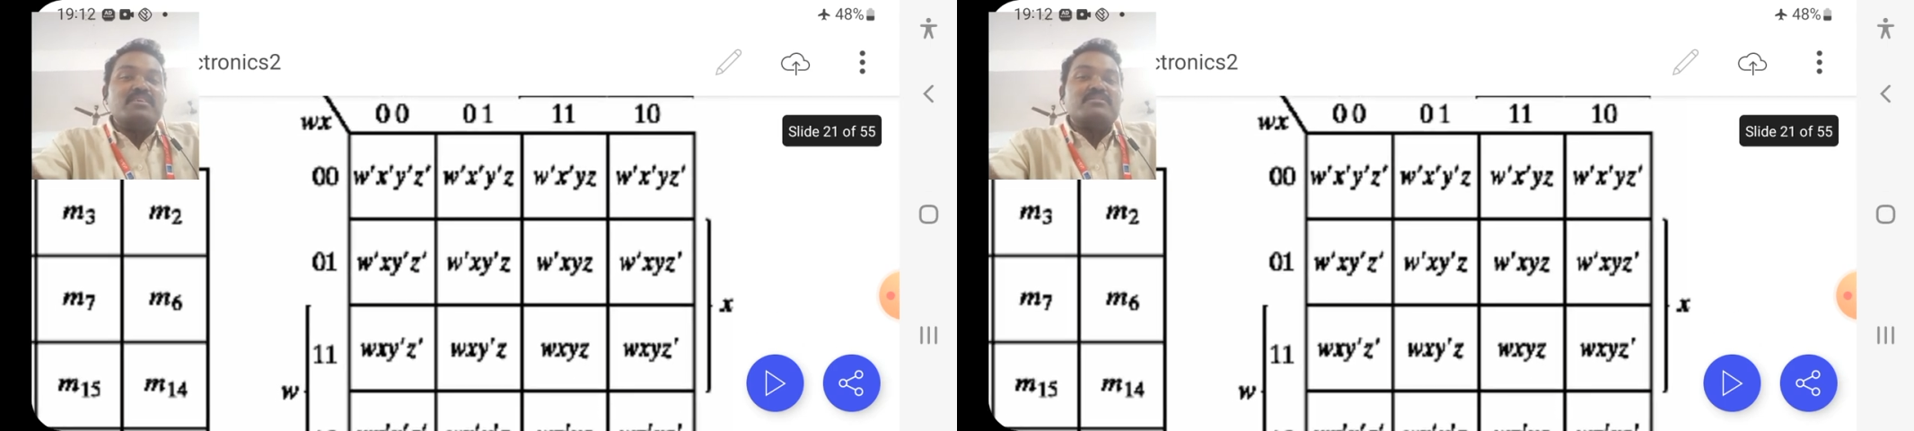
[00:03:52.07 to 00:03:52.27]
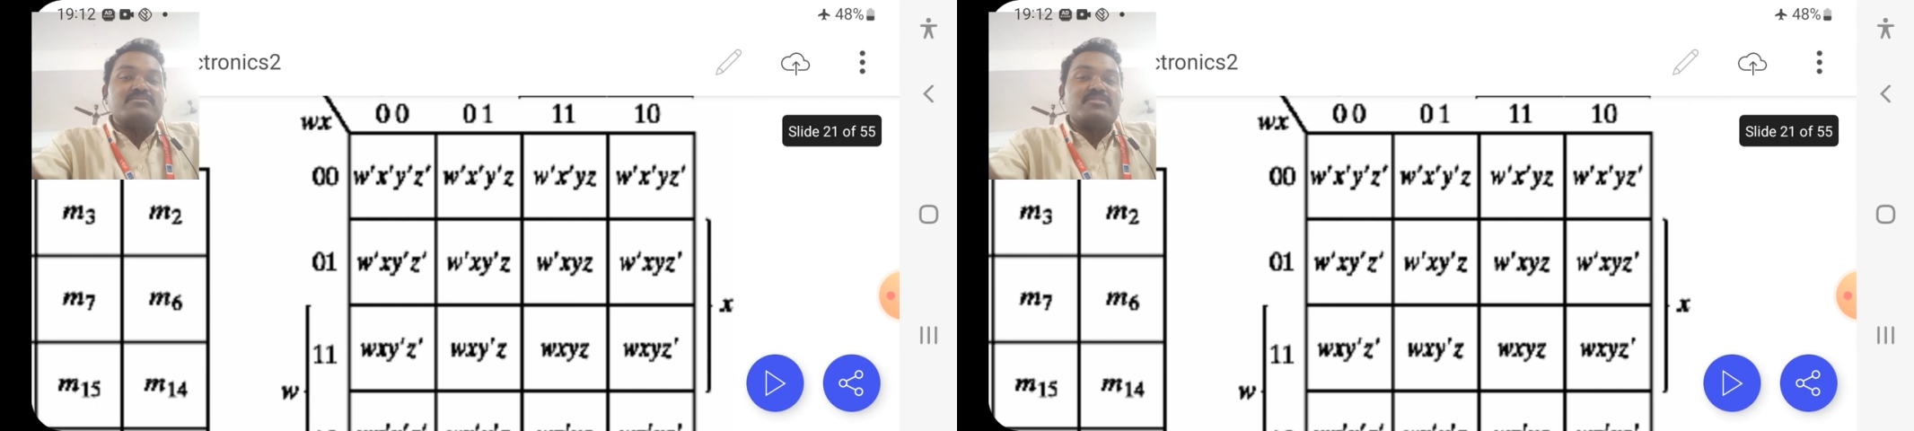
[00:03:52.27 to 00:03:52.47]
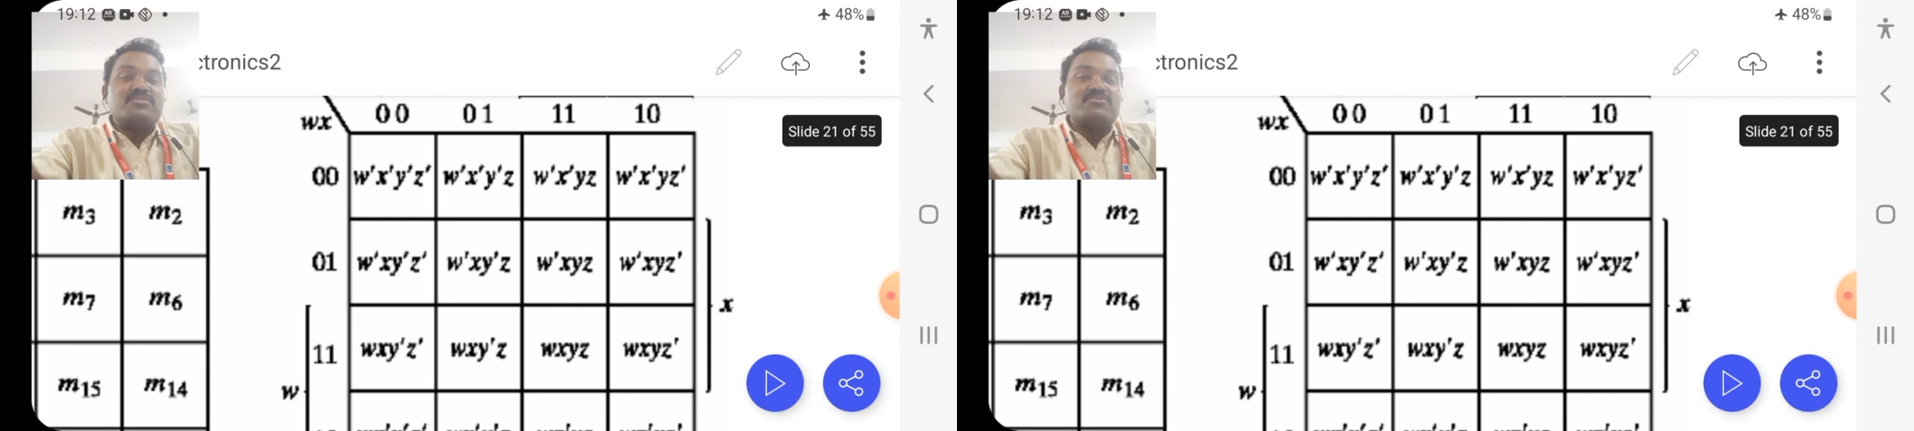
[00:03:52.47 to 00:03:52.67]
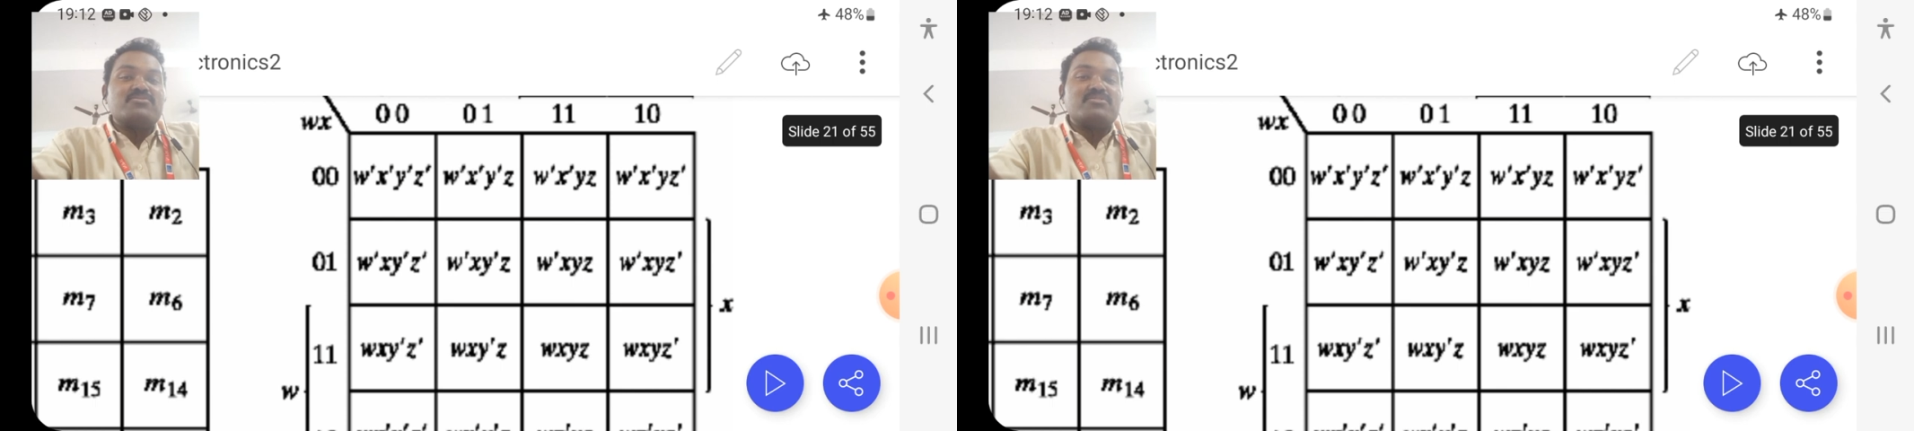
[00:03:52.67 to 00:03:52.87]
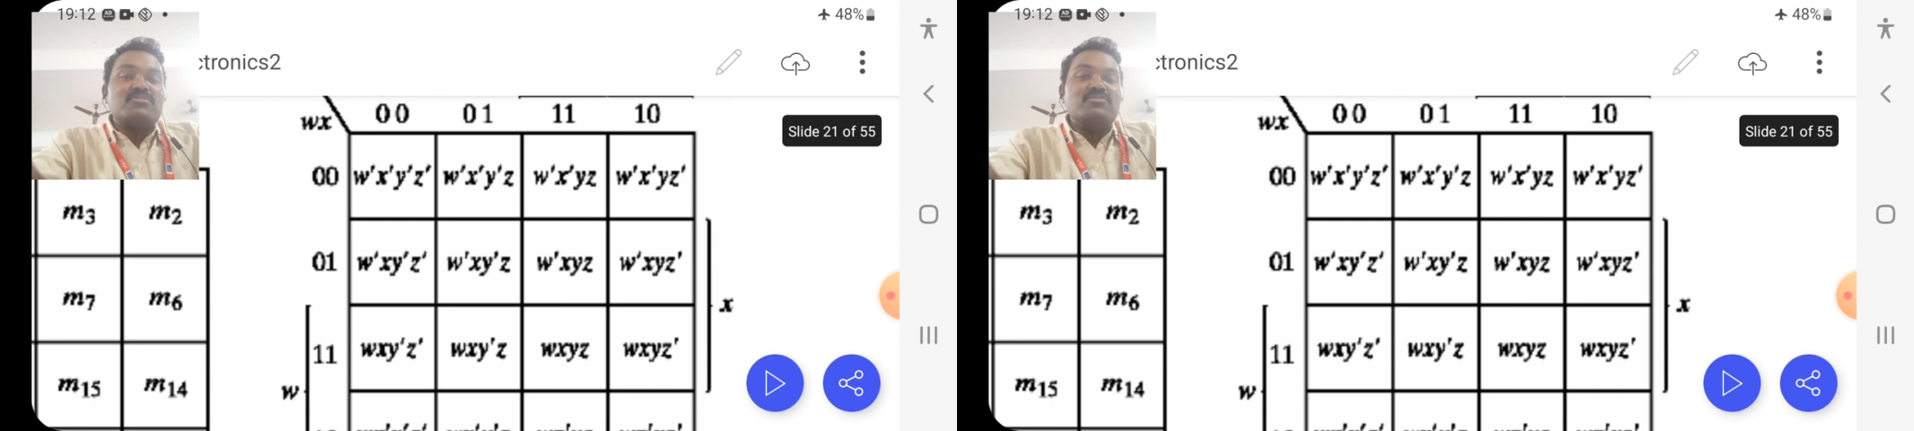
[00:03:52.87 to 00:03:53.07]
0,
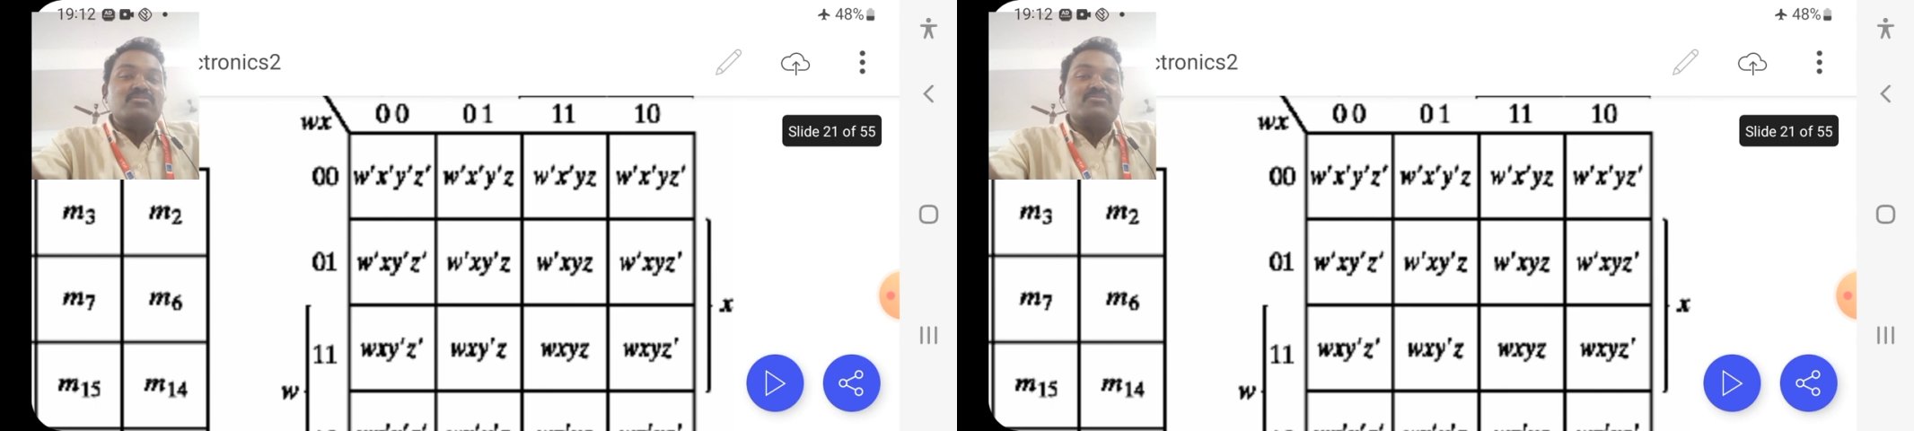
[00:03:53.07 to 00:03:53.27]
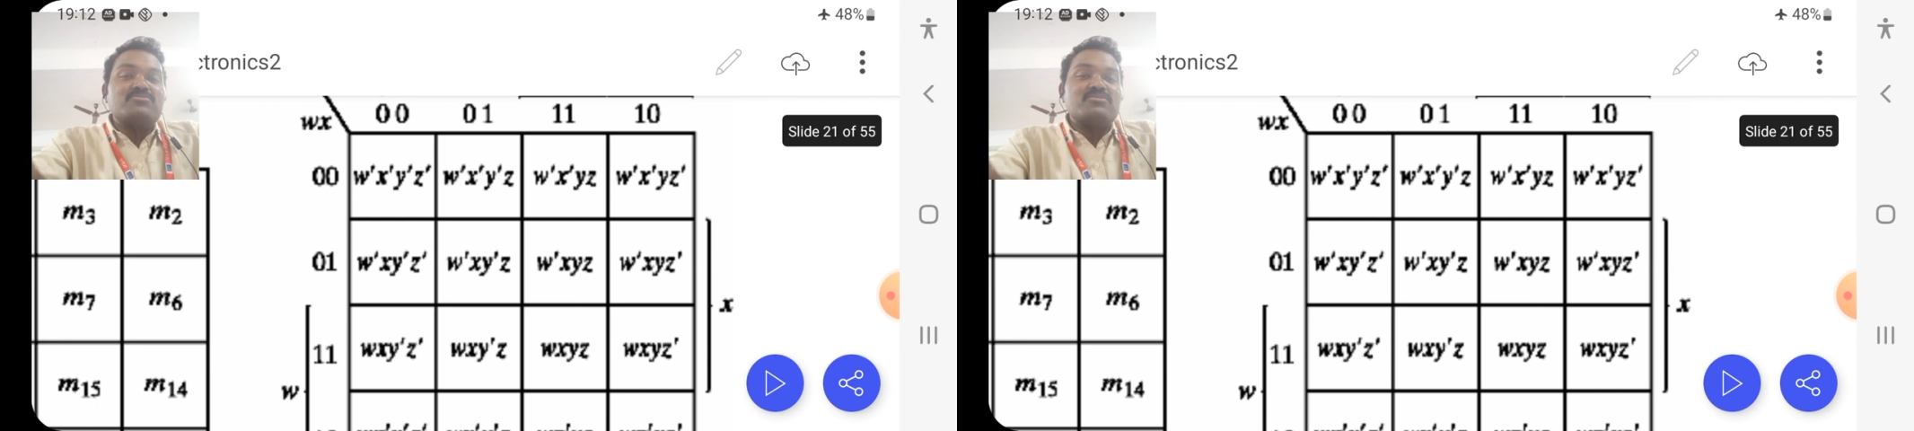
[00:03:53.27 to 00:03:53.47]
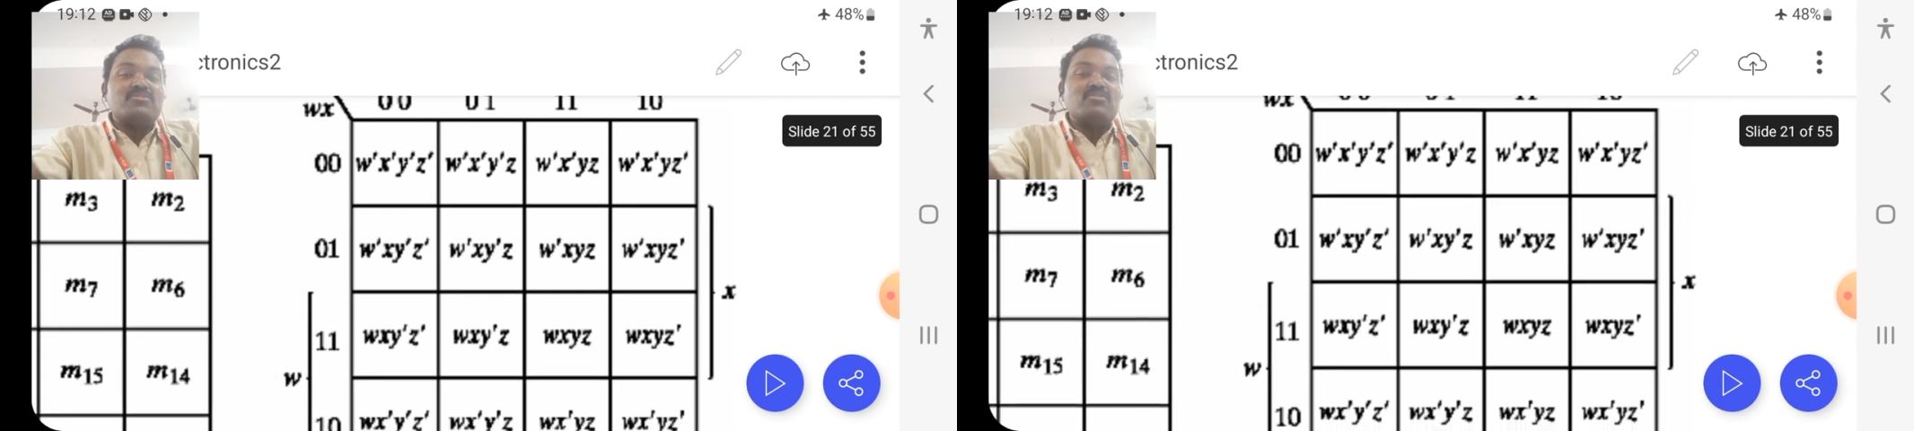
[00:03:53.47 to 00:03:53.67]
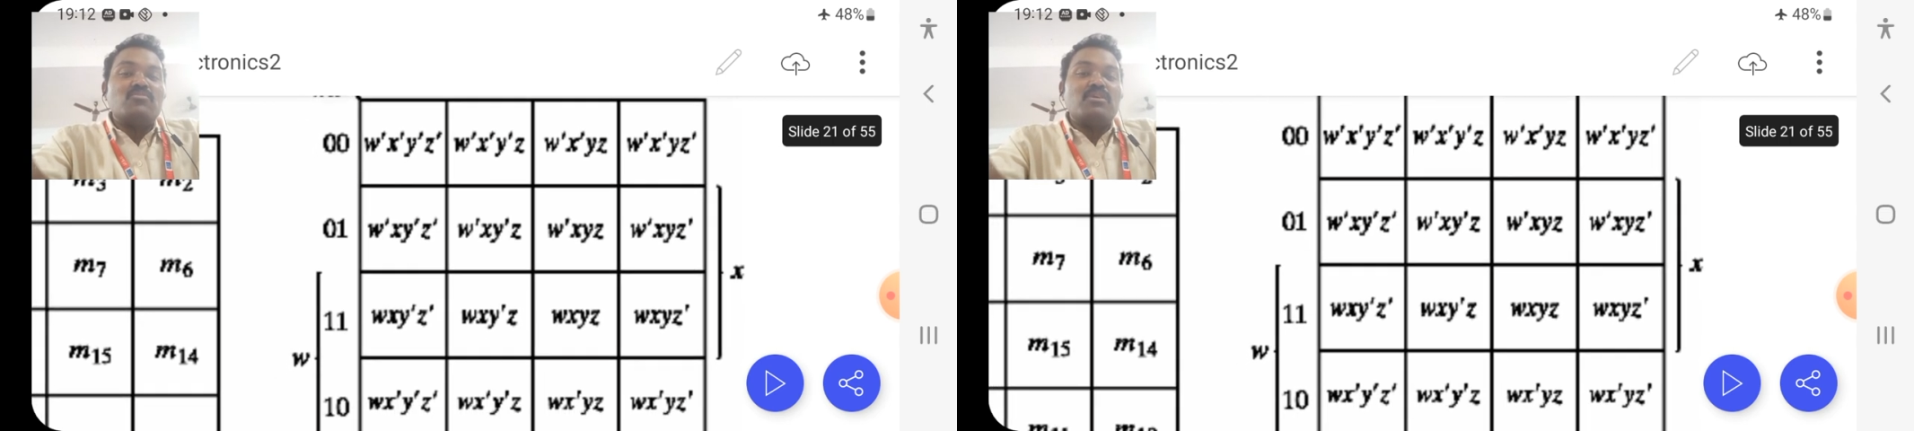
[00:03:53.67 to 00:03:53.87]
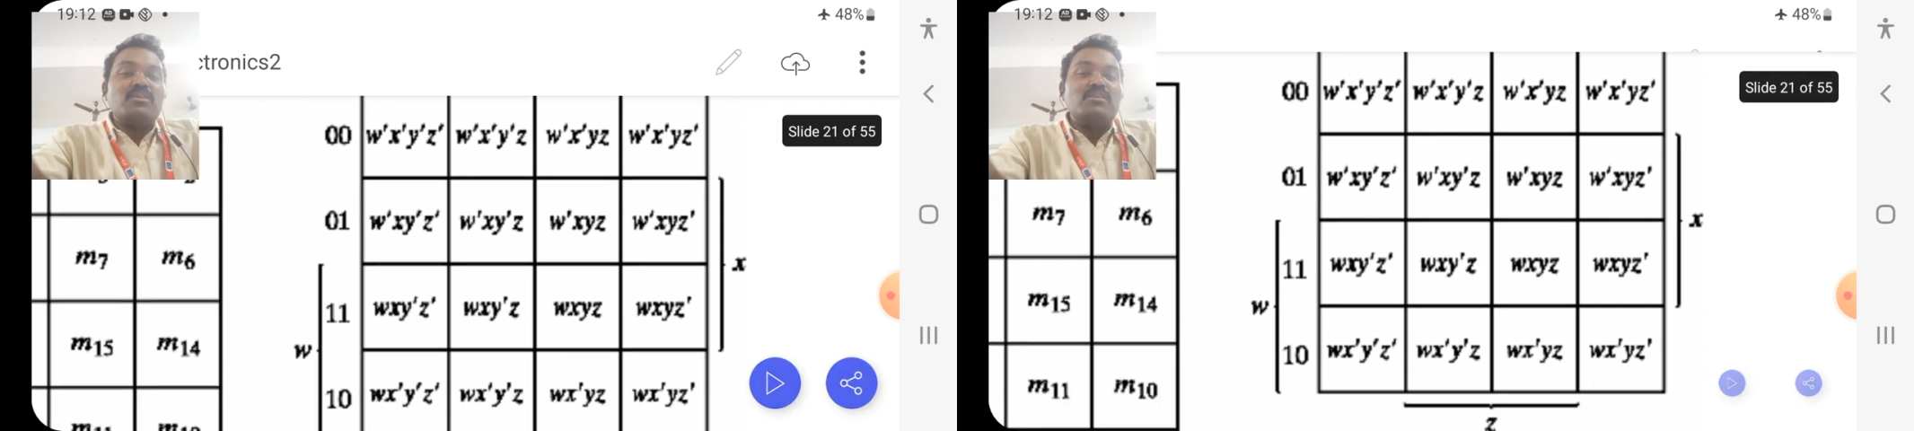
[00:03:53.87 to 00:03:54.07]
0, 0, 1.